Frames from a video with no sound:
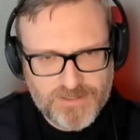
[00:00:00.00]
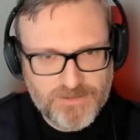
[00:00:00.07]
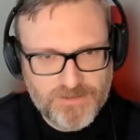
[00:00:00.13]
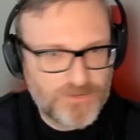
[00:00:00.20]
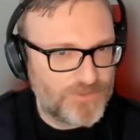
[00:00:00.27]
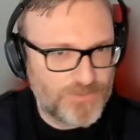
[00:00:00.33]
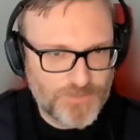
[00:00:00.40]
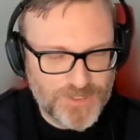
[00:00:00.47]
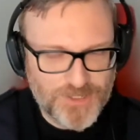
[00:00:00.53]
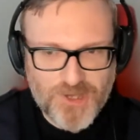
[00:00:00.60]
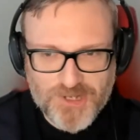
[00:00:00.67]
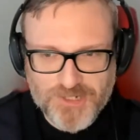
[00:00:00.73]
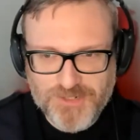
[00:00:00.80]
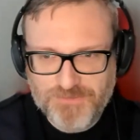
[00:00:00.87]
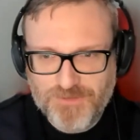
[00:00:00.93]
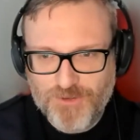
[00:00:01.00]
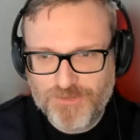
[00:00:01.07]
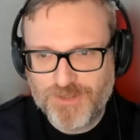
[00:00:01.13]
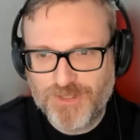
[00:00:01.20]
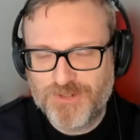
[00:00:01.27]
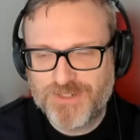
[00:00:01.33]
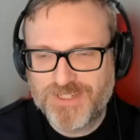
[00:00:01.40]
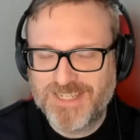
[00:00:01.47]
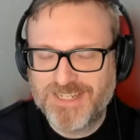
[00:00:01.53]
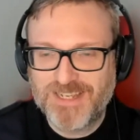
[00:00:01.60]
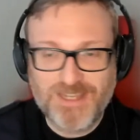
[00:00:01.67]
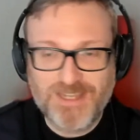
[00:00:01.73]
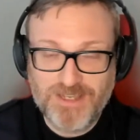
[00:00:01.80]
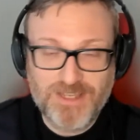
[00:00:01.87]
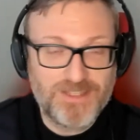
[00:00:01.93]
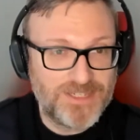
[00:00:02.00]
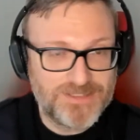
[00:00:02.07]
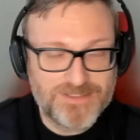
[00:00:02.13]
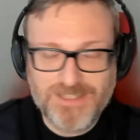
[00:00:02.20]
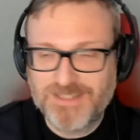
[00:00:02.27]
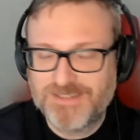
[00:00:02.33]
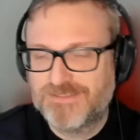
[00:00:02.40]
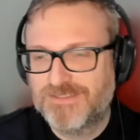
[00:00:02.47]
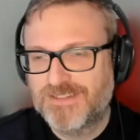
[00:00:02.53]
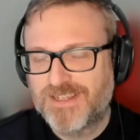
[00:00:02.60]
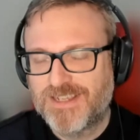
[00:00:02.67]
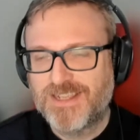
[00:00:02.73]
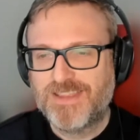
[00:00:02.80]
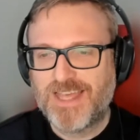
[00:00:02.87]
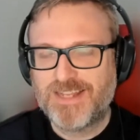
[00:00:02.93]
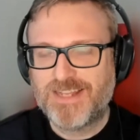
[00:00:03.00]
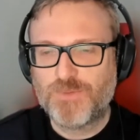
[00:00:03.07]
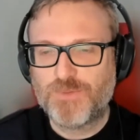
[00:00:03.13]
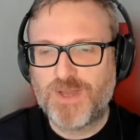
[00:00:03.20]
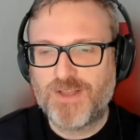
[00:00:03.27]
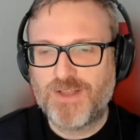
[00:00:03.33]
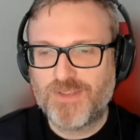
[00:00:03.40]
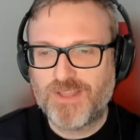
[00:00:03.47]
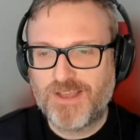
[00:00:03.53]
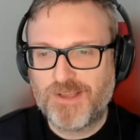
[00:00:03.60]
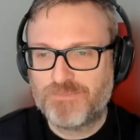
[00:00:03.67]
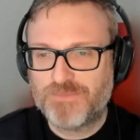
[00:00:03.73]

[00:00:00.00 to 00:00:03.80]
you know, with the cognitive overload again, I like that as well.